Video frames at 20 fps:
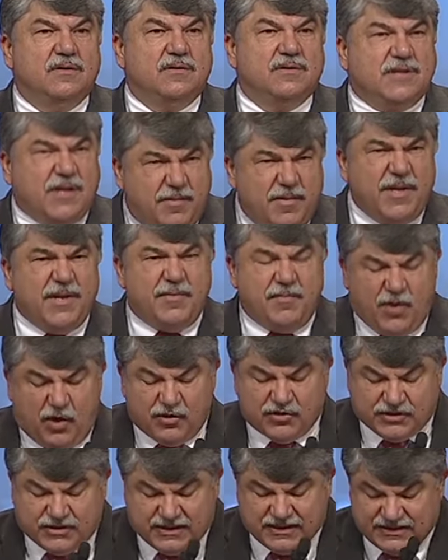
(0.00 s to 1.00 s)
Some of the
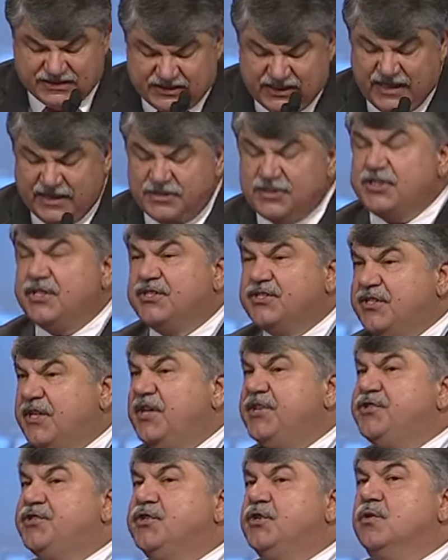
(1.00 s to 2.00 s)
most contentious
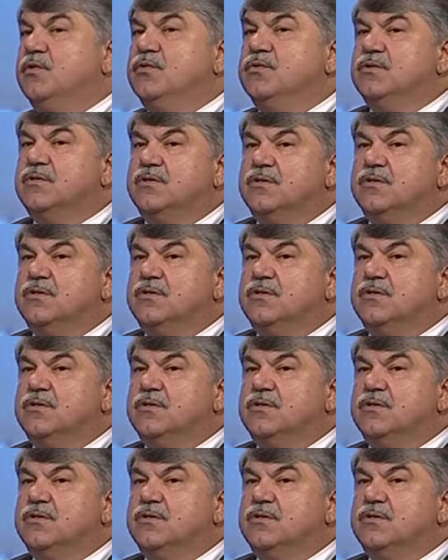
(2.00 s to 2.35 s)
issues